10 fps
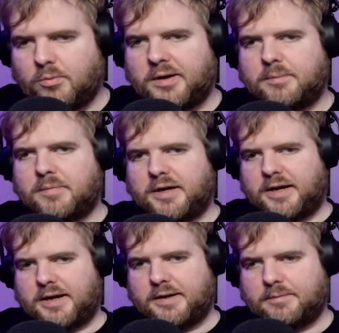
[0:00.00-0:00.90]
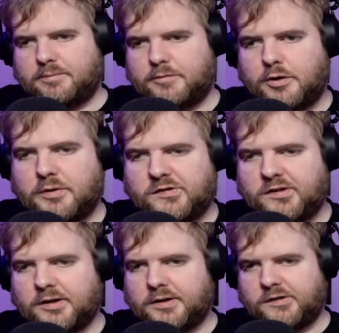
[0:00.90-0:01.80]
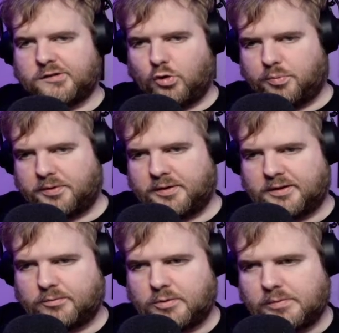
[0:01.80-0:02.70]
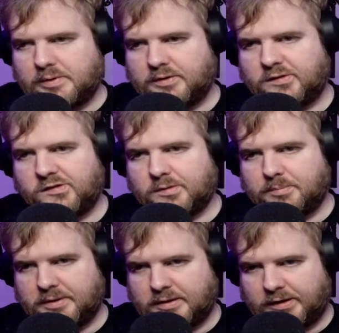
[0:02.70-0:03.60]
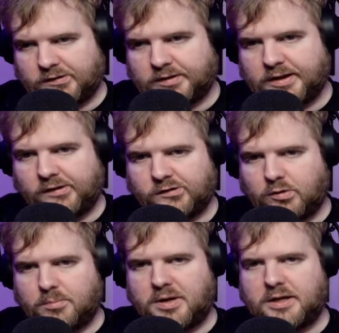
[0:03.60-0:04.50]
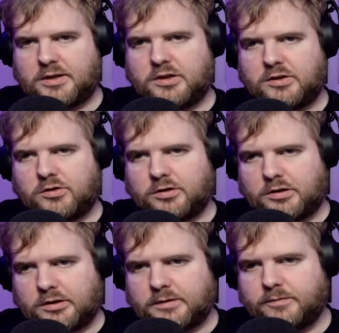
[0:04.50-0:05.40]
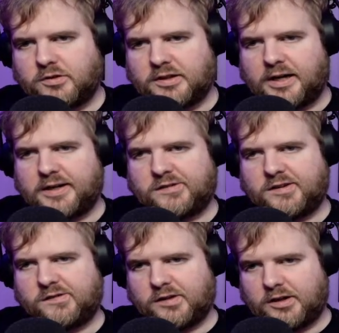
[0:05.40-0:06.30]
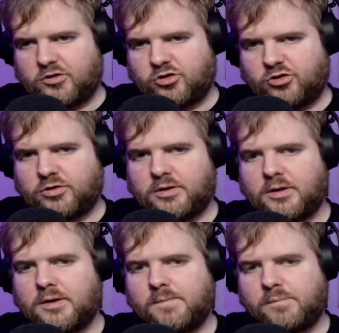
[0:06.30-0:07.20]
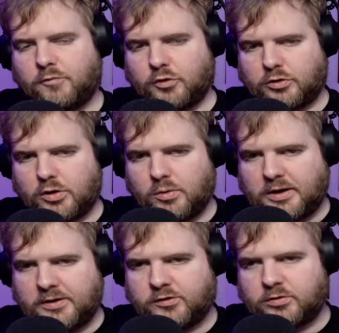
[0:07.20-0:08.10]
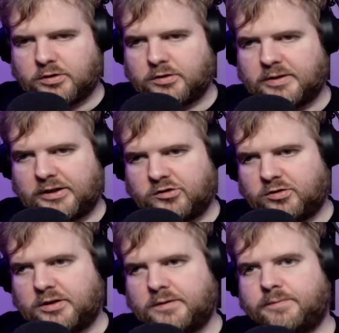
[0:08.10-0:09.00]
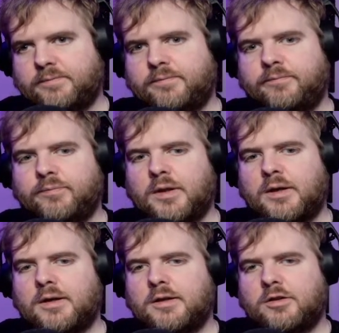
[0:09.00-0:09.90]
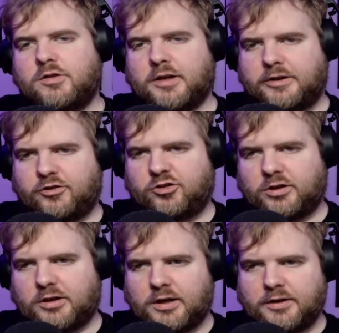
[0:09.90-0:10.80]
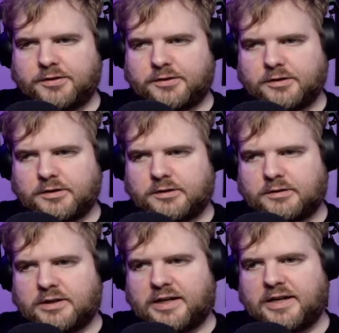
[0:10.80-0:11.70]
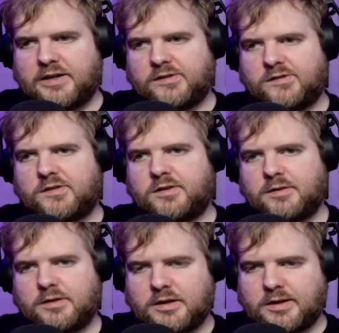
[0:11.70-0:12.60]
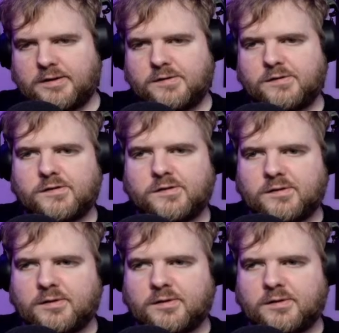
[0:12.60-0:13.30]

When my OCR is open, it won't submit things. Okay, so make dir .ssh will go into the directory touch authorized keys.